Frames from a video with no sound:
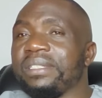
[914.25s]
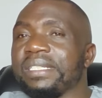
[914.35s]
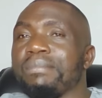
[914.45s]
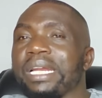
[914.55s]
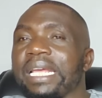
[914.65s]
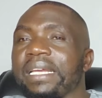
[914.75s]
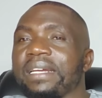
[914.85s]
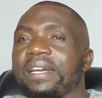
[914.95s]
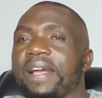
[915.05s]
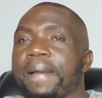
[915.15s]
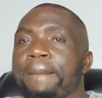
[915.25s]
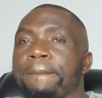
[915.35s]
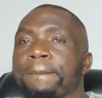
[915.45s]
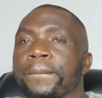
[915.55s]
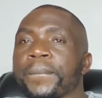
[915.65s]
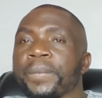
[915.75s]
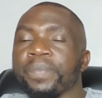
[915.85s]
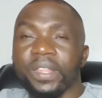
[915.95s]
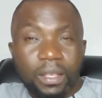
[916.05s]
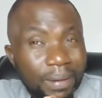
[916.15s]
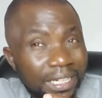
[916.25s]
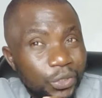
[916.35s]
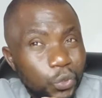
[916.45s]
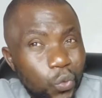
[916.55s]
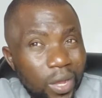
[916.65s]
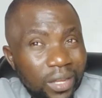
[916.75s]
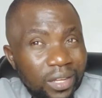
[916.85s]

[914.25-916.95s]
someone like Kimani Ichung'wah.